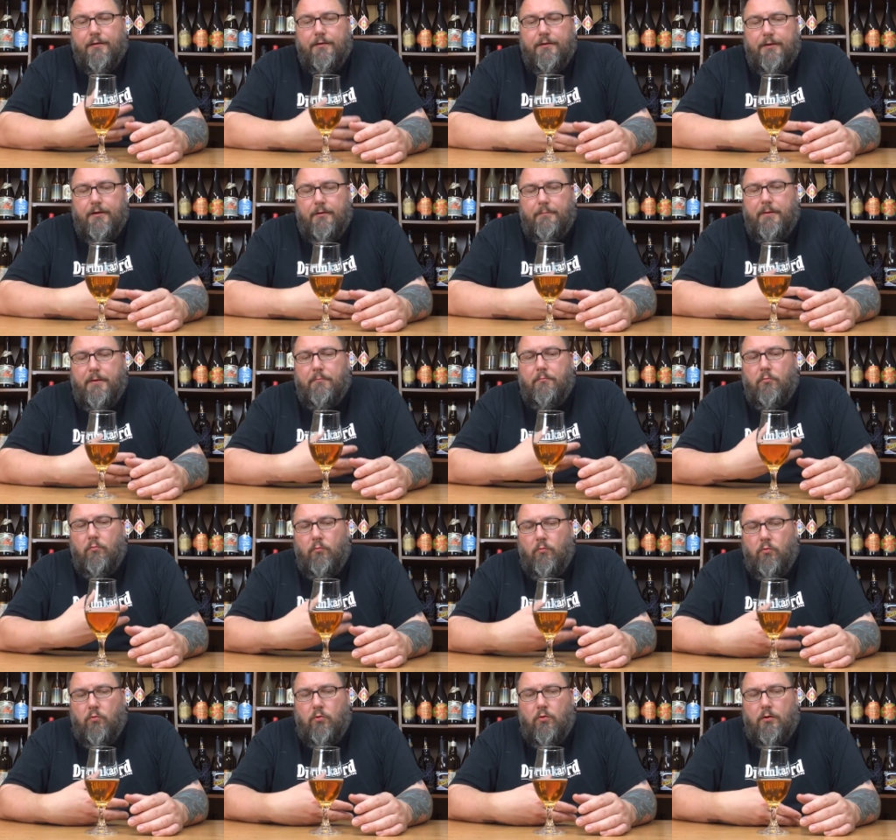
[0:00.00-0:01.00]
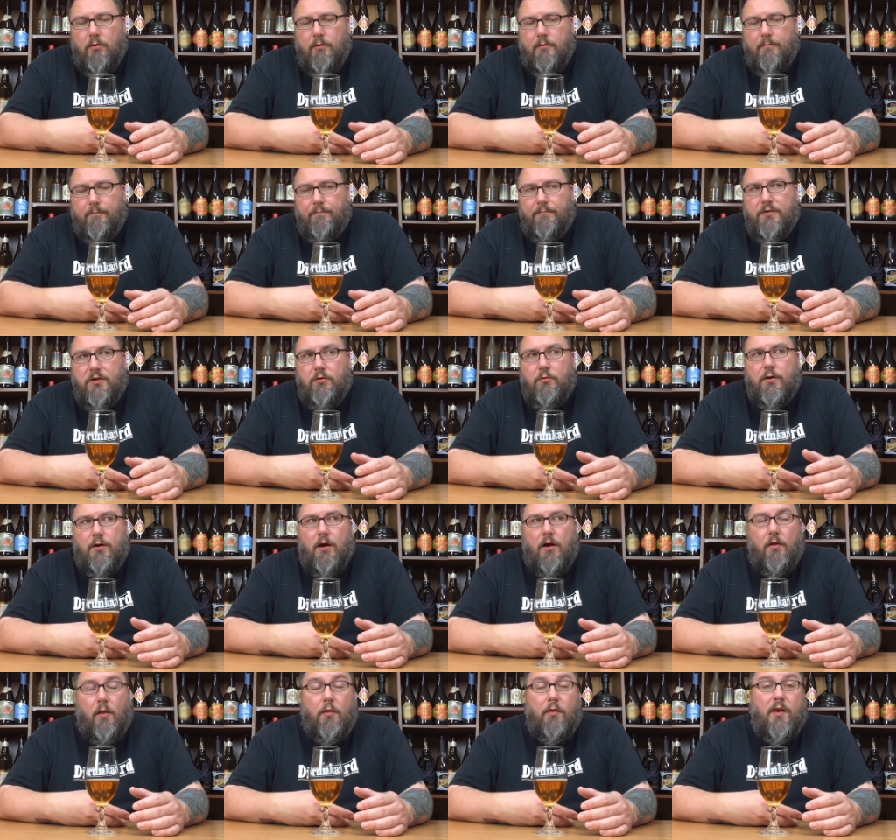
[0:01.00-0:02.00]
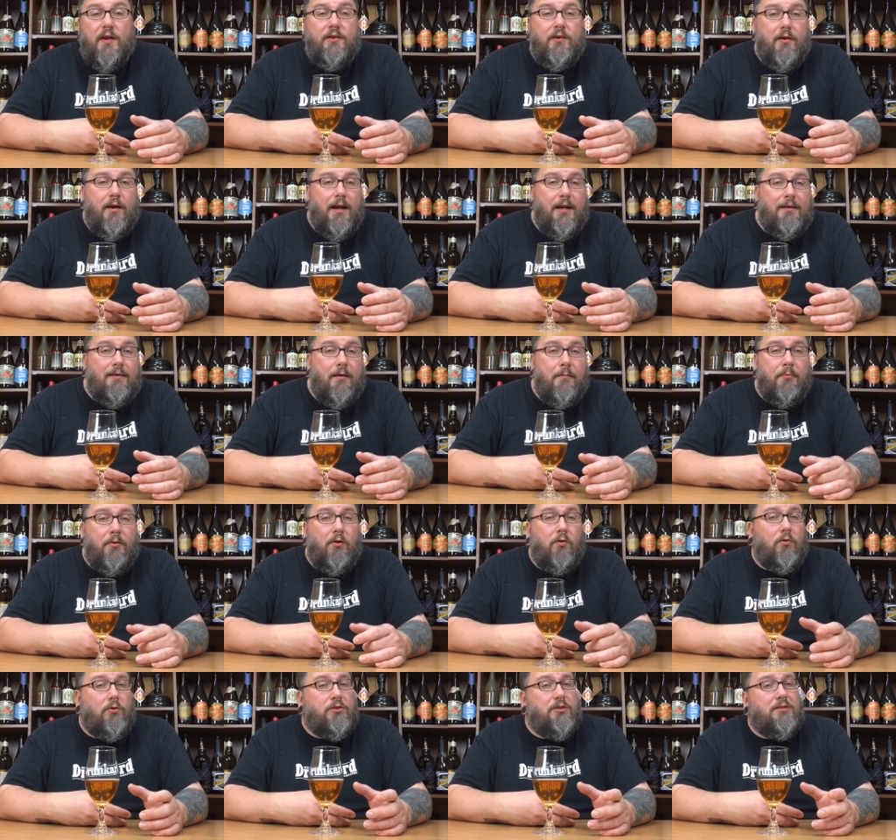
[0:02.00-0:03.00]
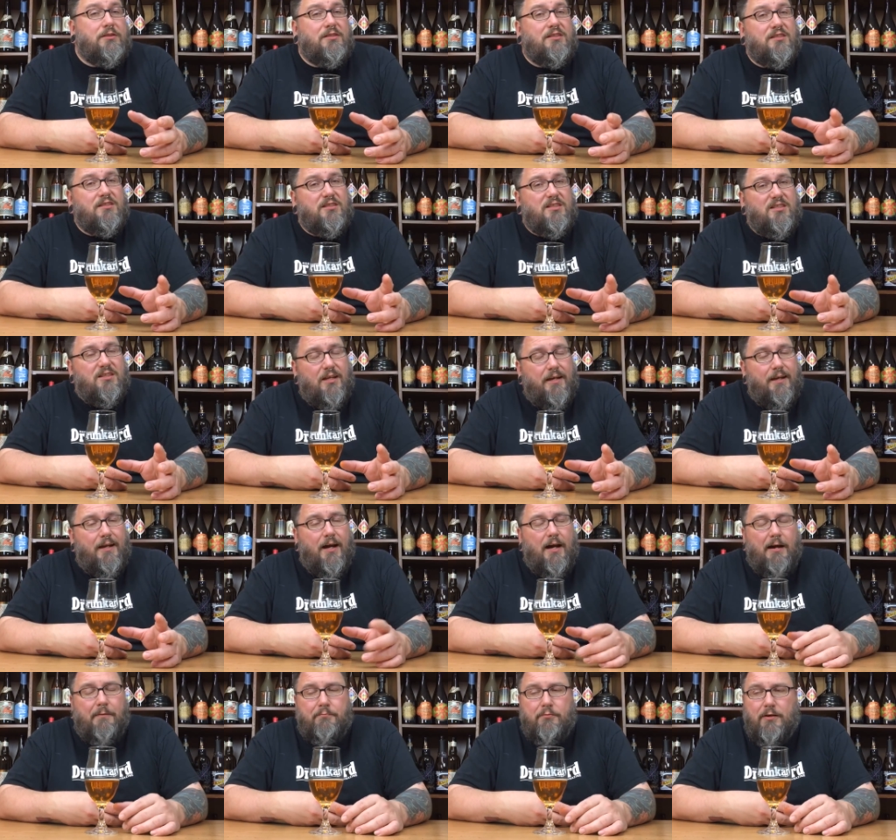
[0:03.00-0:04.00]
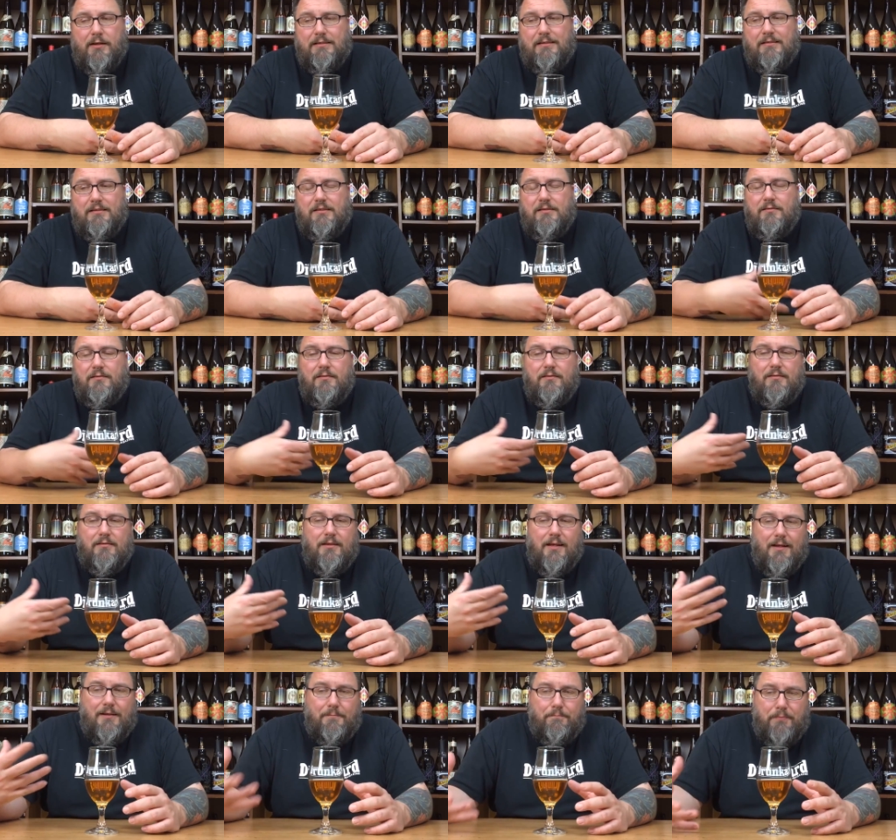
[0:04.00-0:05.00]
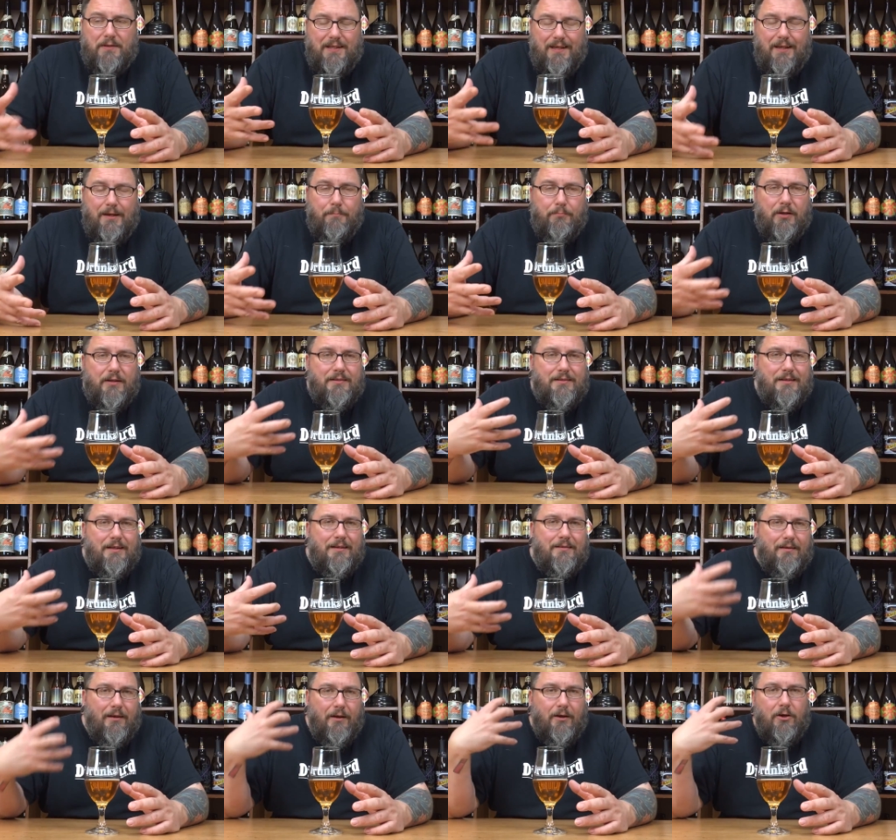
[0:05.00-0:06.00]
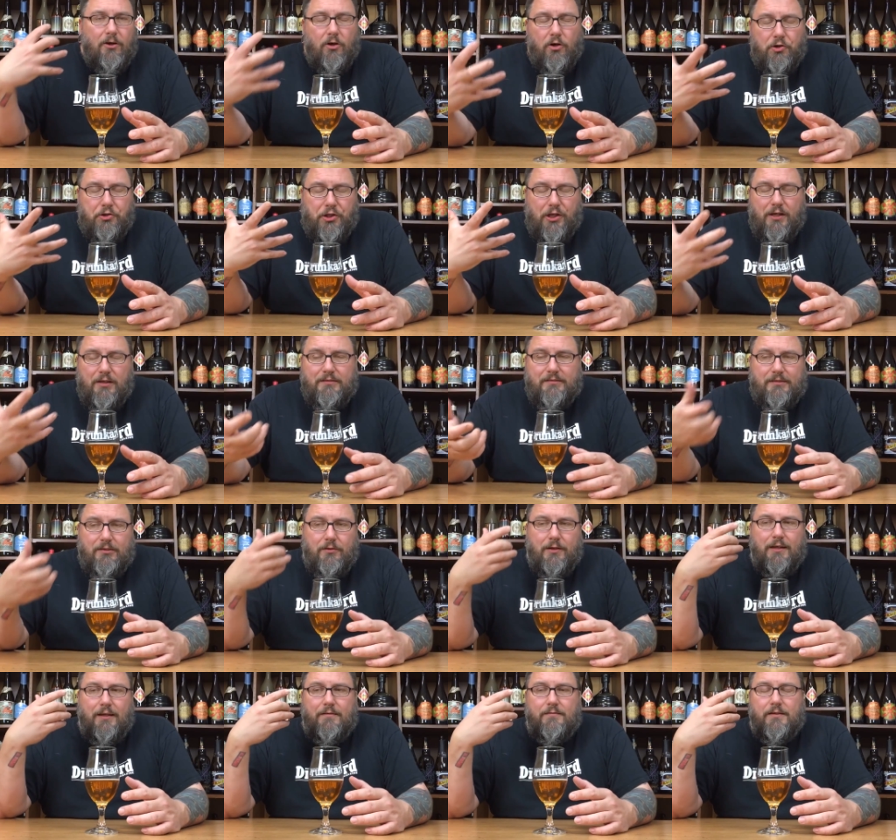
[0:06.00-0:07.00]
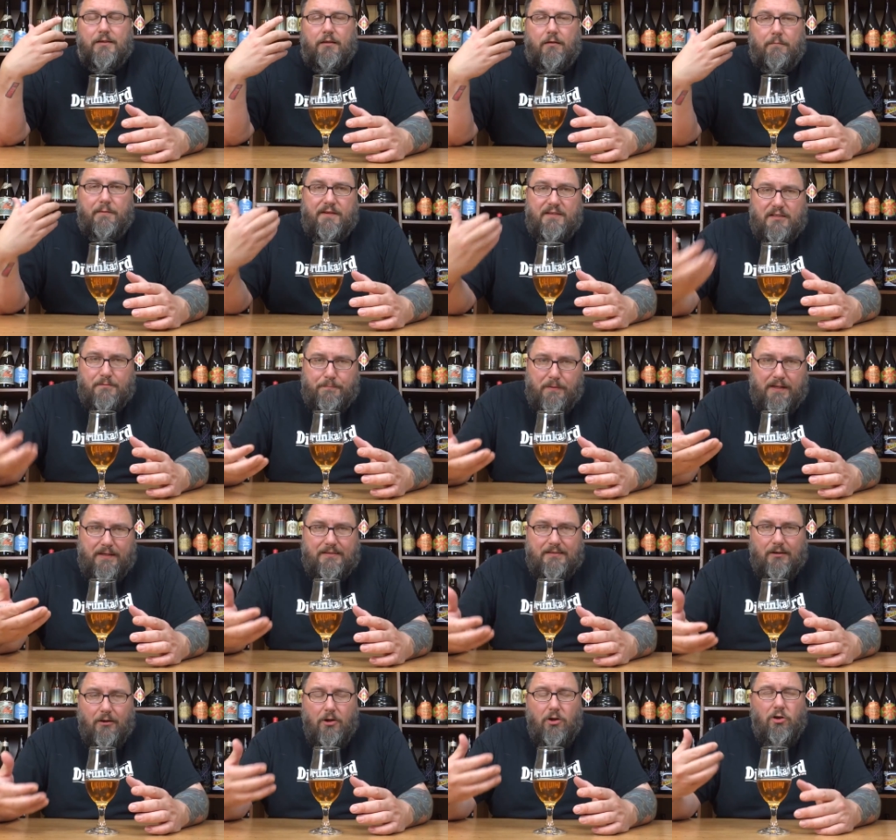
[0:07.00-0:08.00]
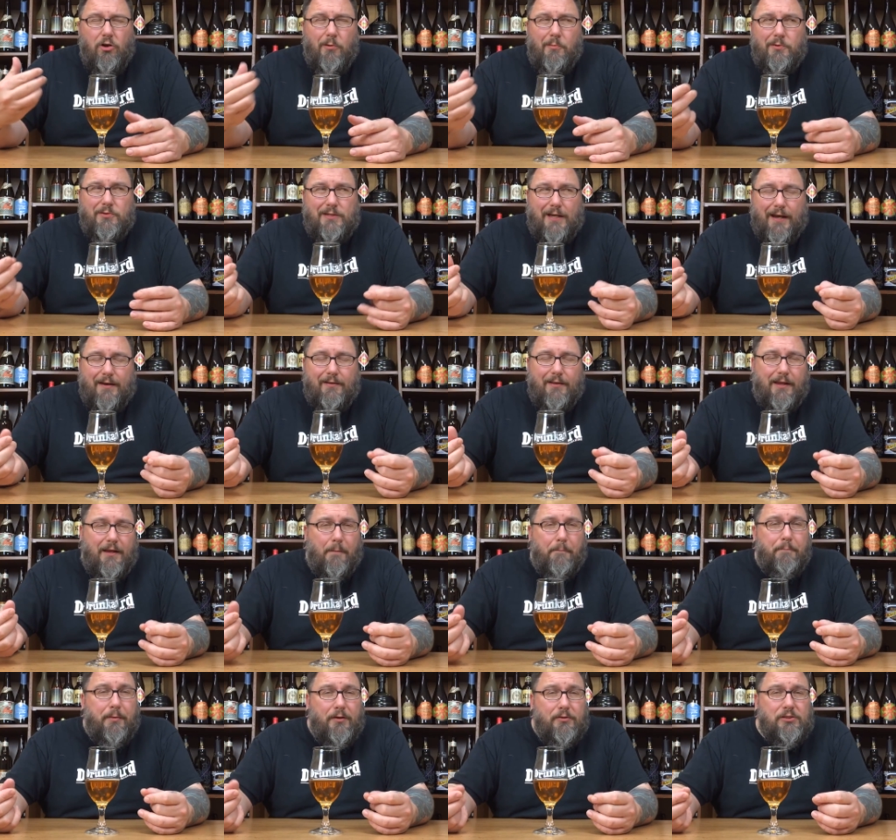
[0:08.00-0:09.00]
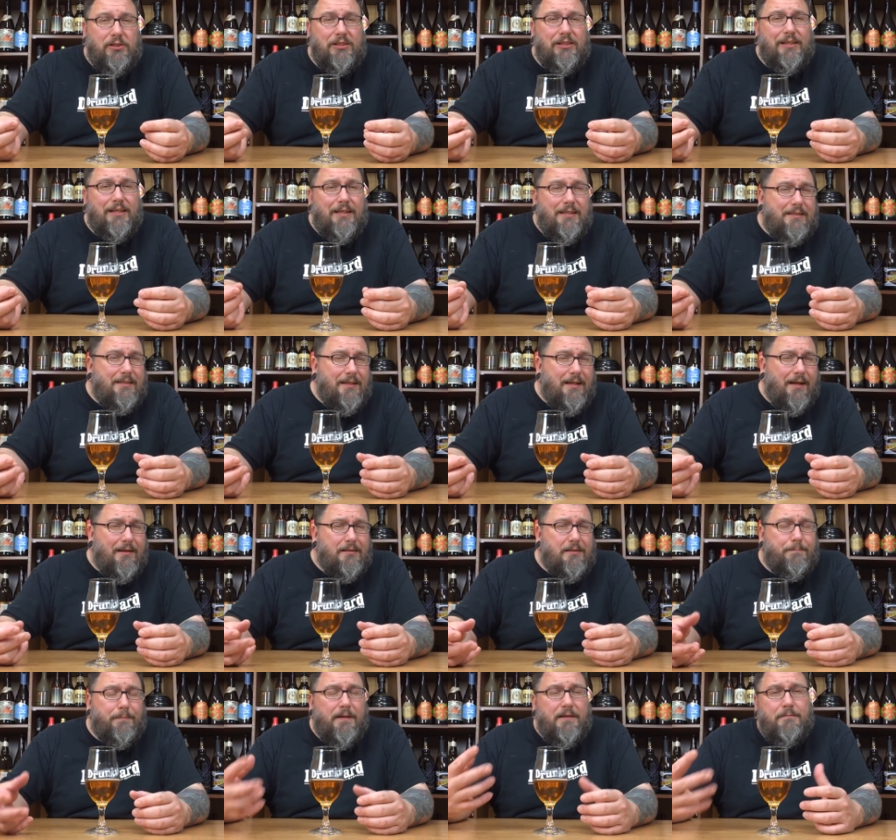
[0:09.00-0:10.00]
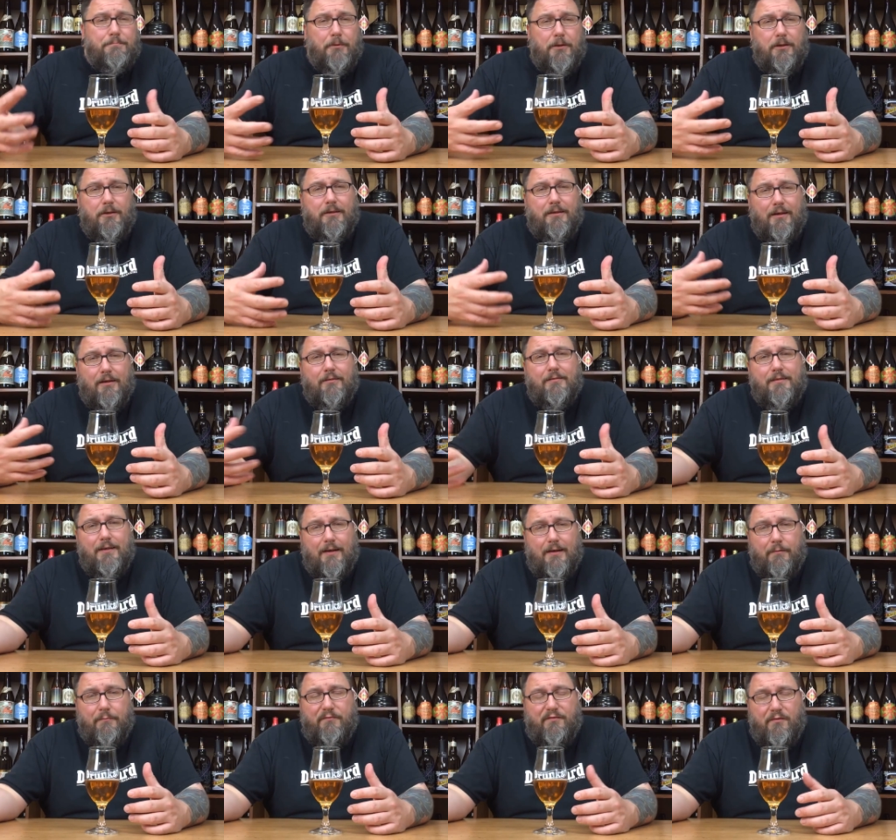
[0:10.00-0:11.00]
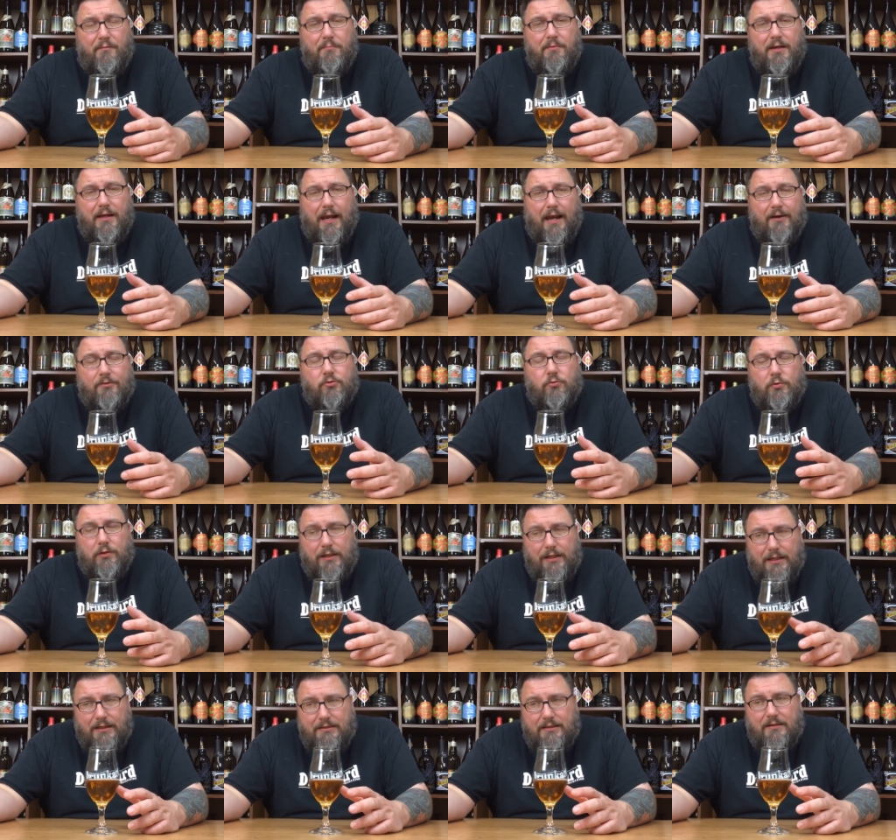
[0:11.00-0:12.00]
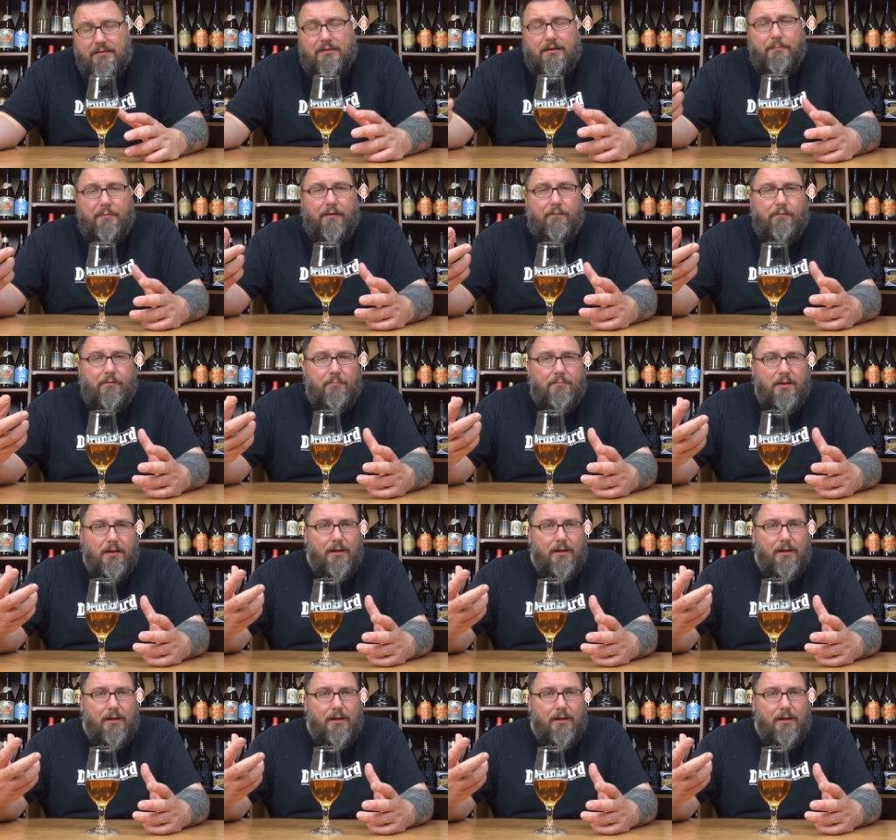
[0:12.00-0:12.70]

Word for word: a little bit more to it, other than your atypical, just slight hot presence. You, that tea brings a nice earthiness to it, gives you a little bit of spice, almost kind of like a Belgian yeasty kind of spice. But you tell it's not coming from the actual yeast; it's coming from